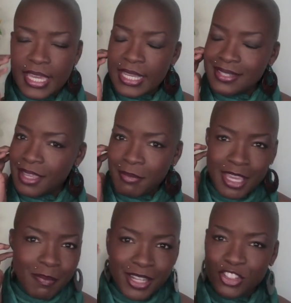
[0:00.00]
is I
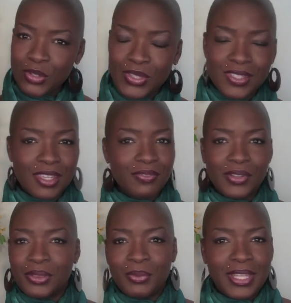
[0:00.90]
make my juices
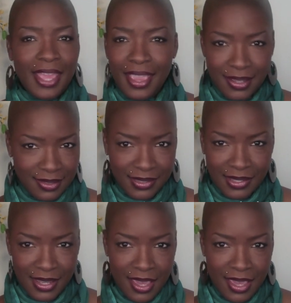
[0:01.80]
every 3 days.